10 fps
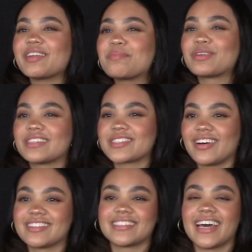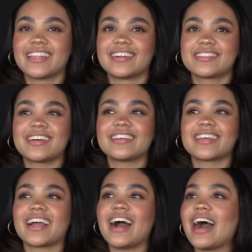put this all together? So I was
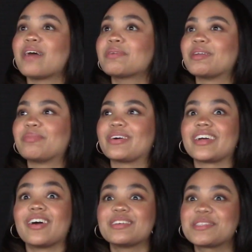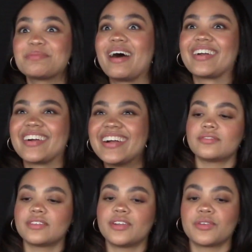like, I'm gonna put it on a sweater.
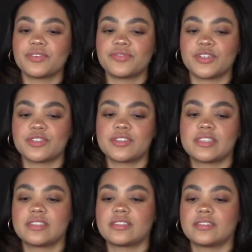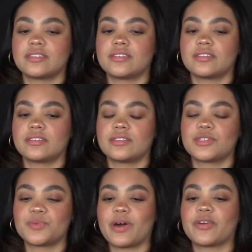You know, the first
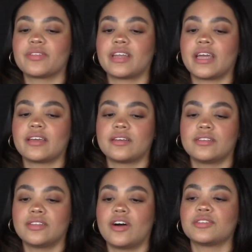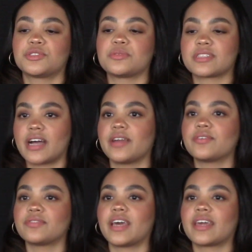sweater that I launched was kind
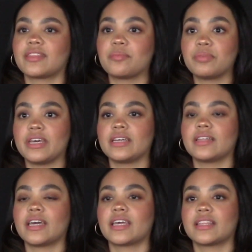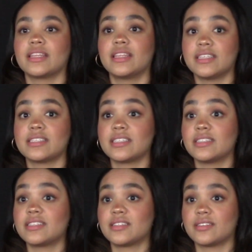of like the big, like, this
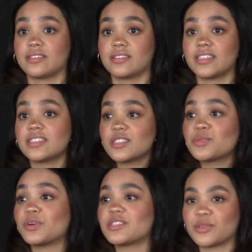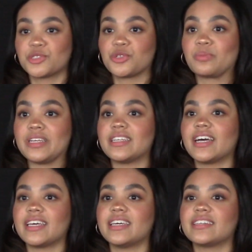is what social
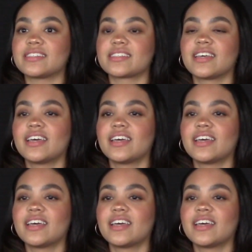media is.